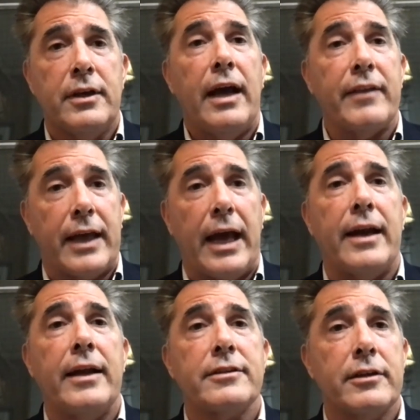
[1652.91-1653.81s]
and the
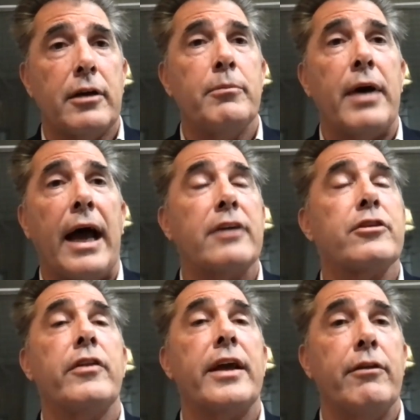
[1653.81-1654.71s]
candidates can come back
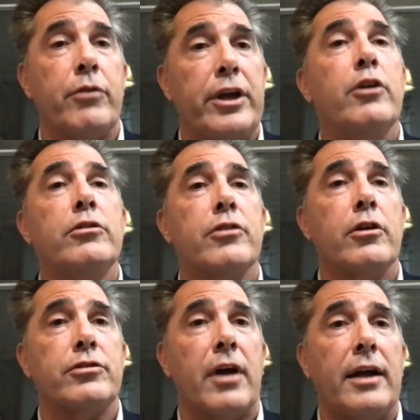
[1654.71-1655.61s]
so they can reuse
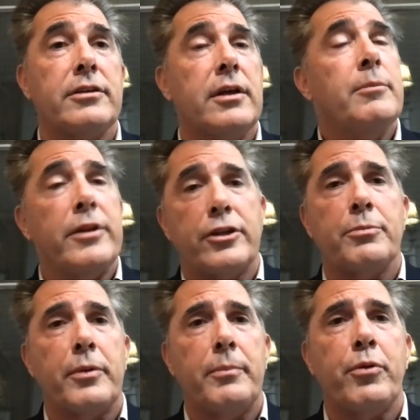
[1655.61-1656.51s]
those signs, but they
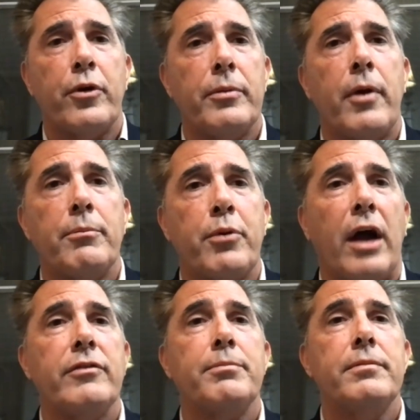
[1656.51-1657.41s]
should be putting them on
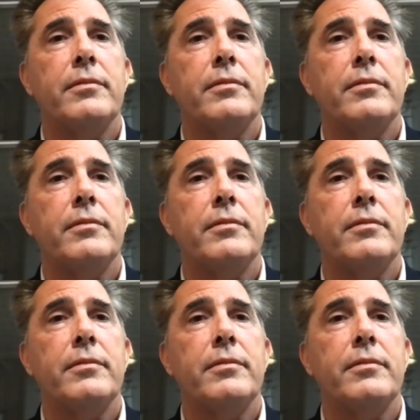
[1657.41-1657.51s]
private